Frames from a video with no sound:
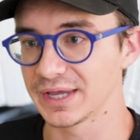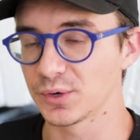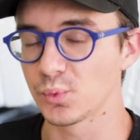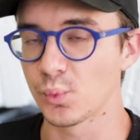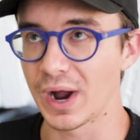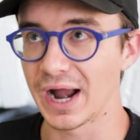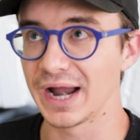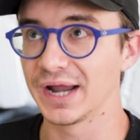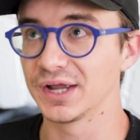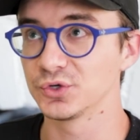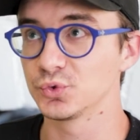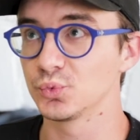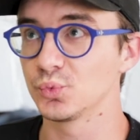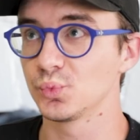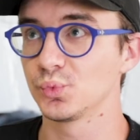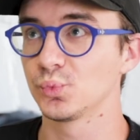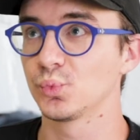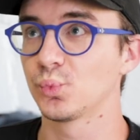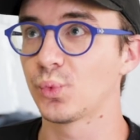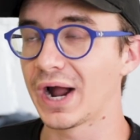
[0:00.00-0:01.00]
Like,
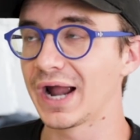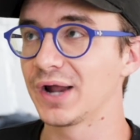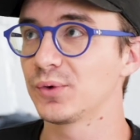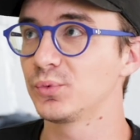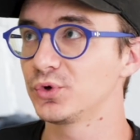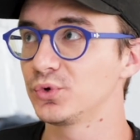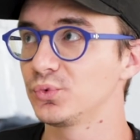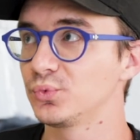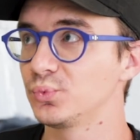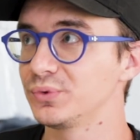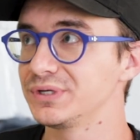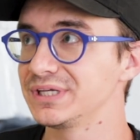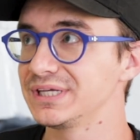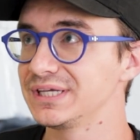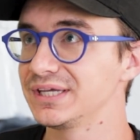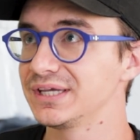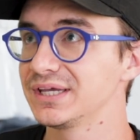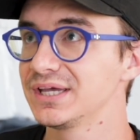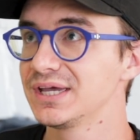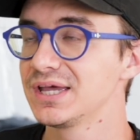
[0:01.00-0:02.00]
why would
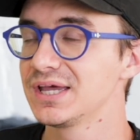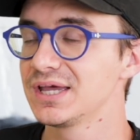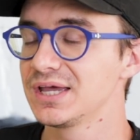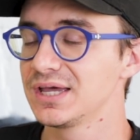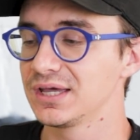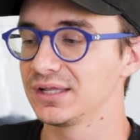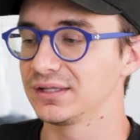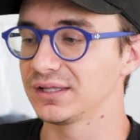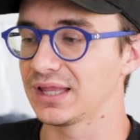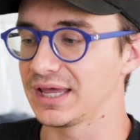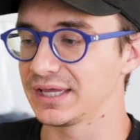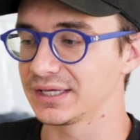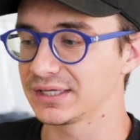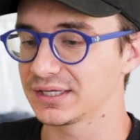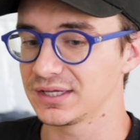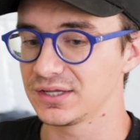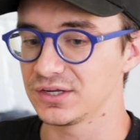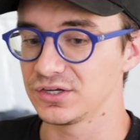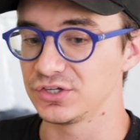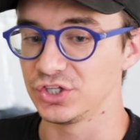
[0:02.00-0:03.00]
we,
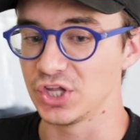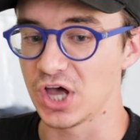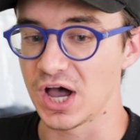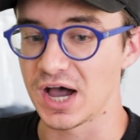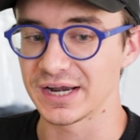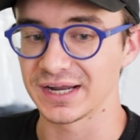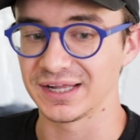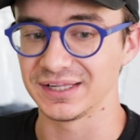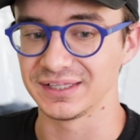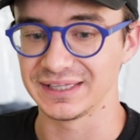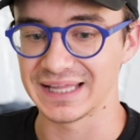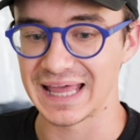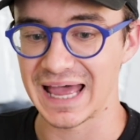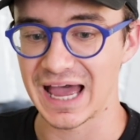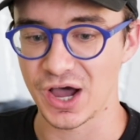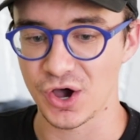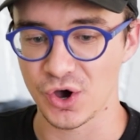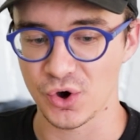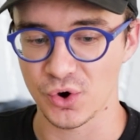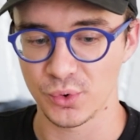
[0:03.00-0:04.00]
like, not
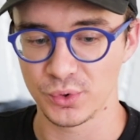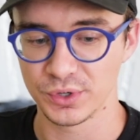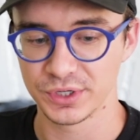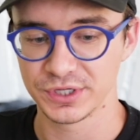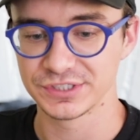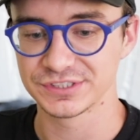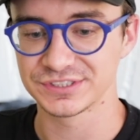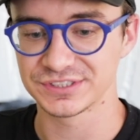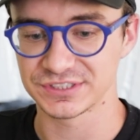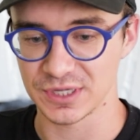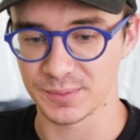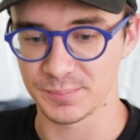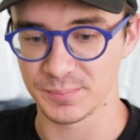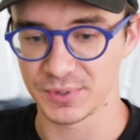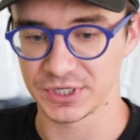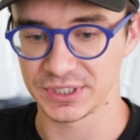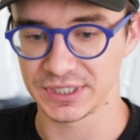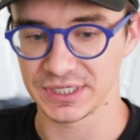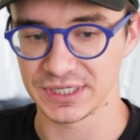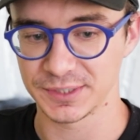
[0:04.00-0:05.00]
allow
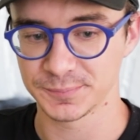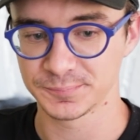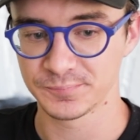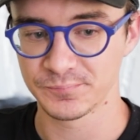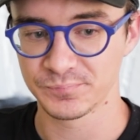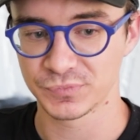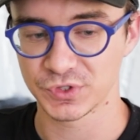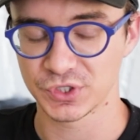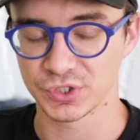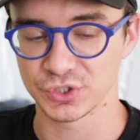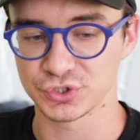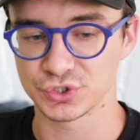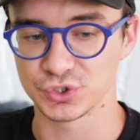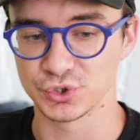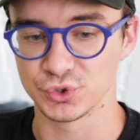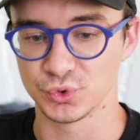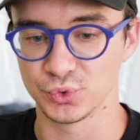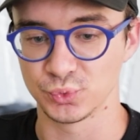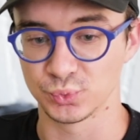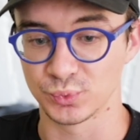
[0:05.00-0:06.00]
somebody
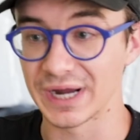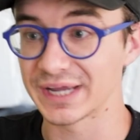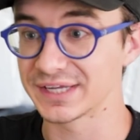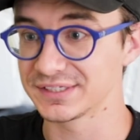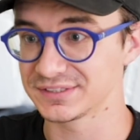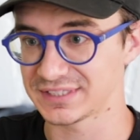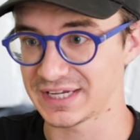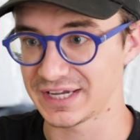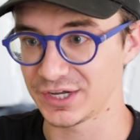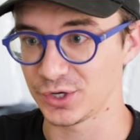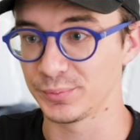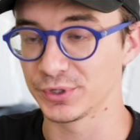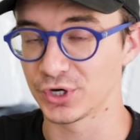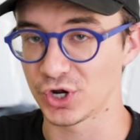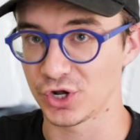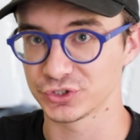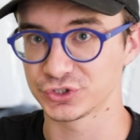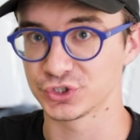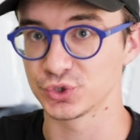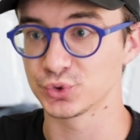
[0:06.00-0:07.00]
to reconcile, but
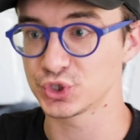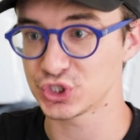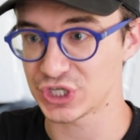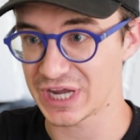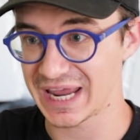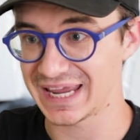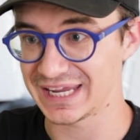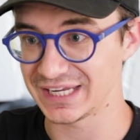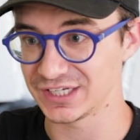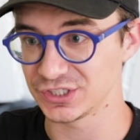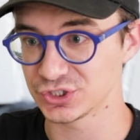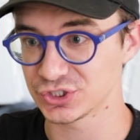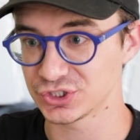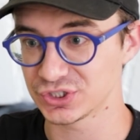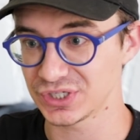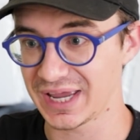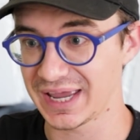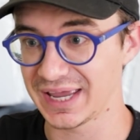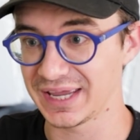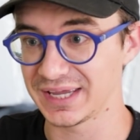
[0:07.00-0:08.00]
also
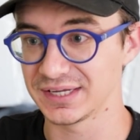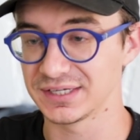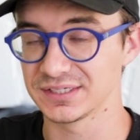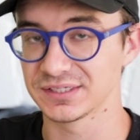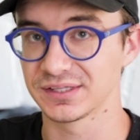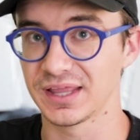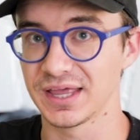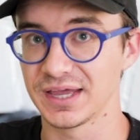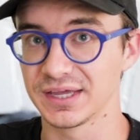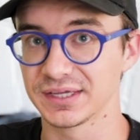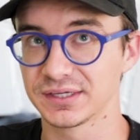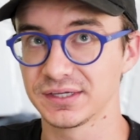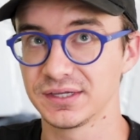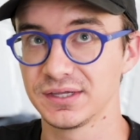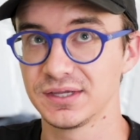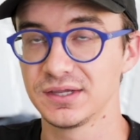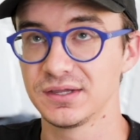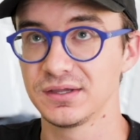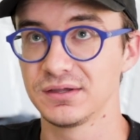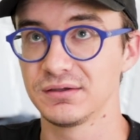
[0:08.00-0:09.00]
change? And like,
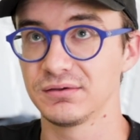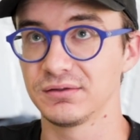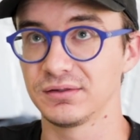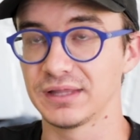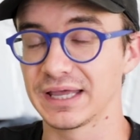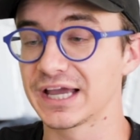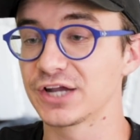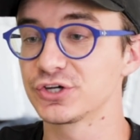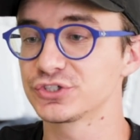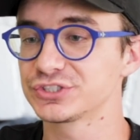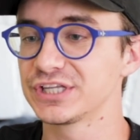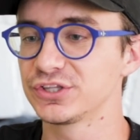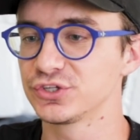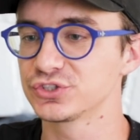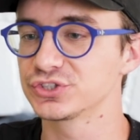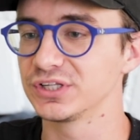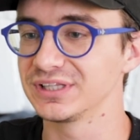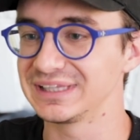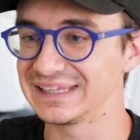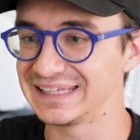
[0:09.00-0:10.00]
I understand
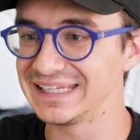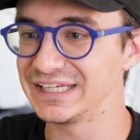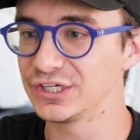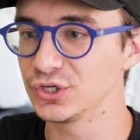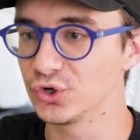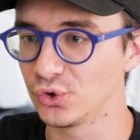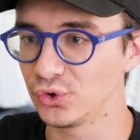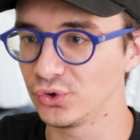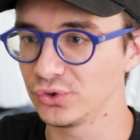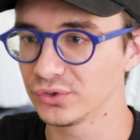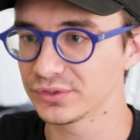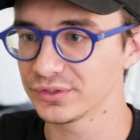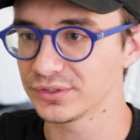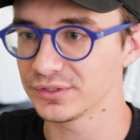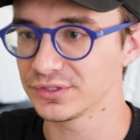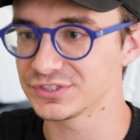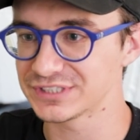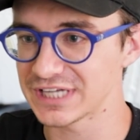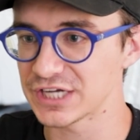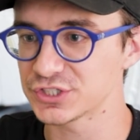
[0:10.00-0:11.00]
there's a legal
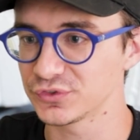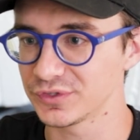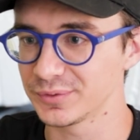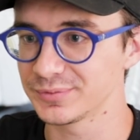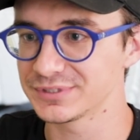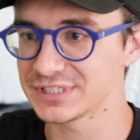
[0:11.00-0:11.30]
statute of